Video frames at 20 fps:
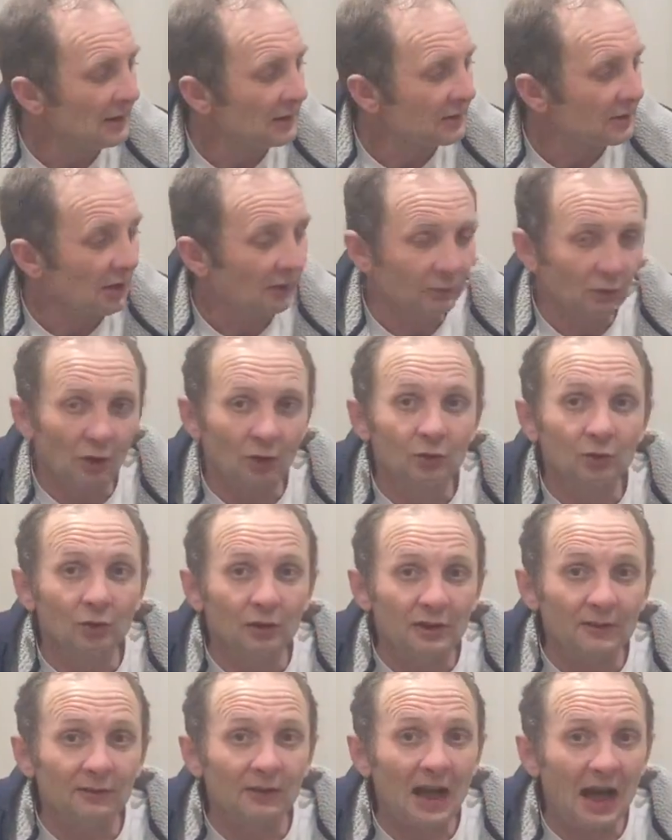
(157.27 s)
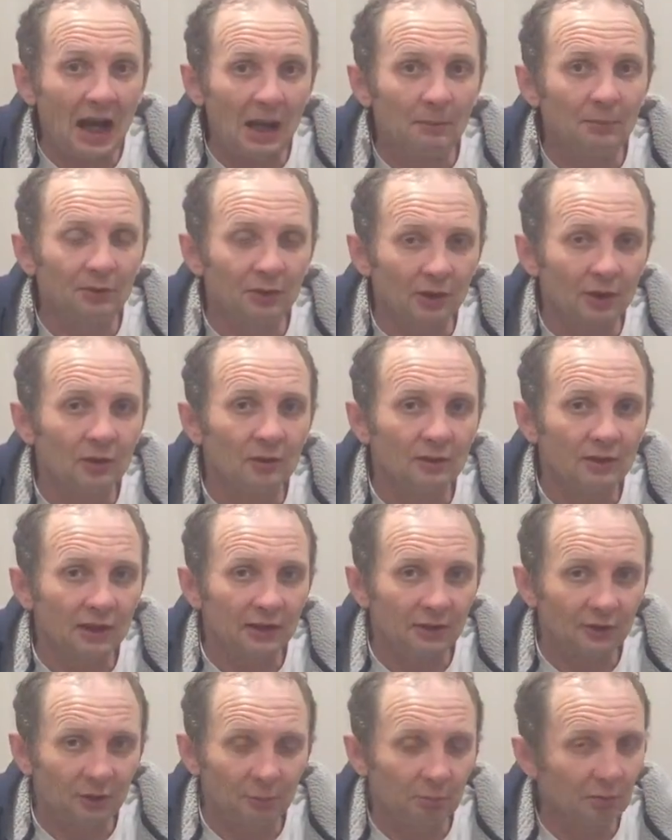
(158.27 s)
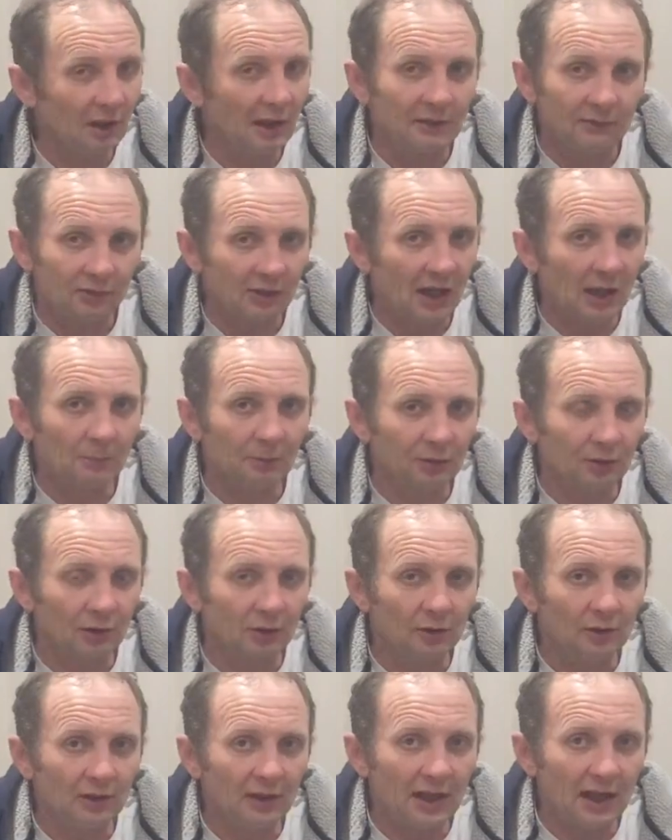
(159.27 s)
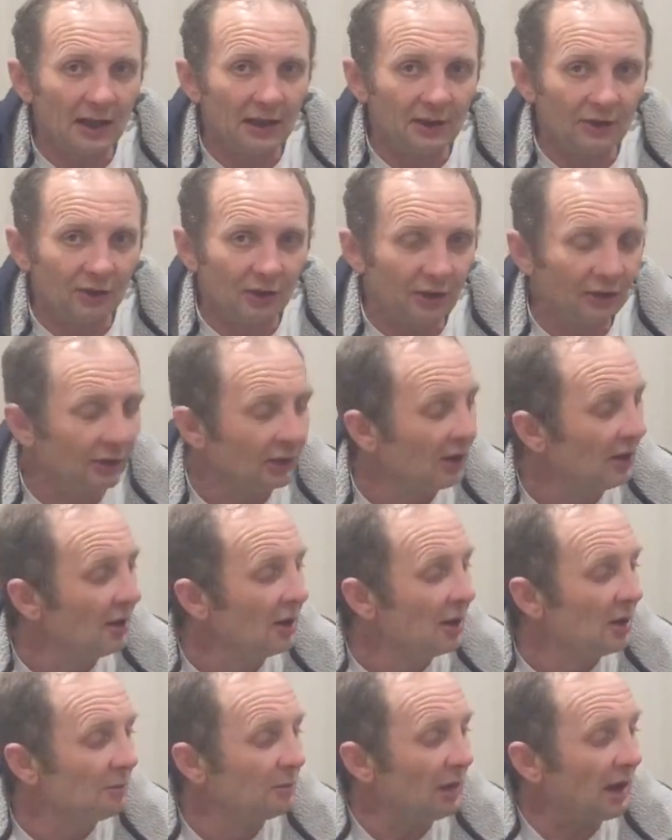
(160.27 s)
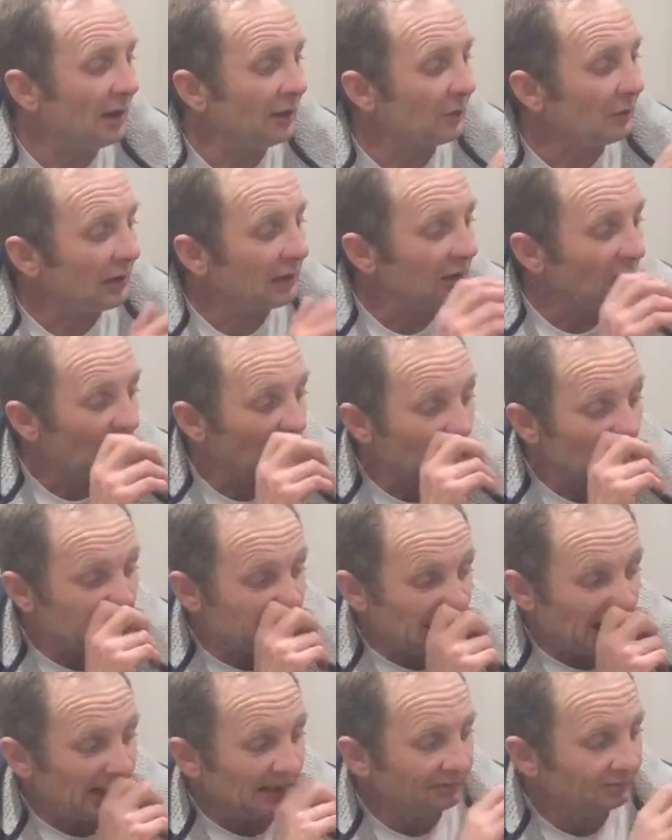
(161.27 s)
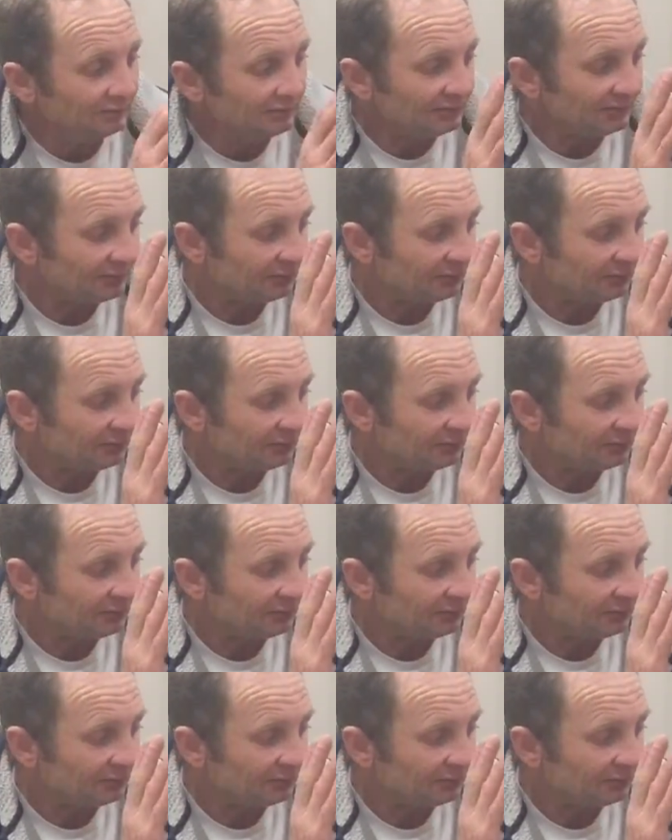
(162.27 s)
So I've not done it for spraying for absolutely ages. But anyway, like I was saying,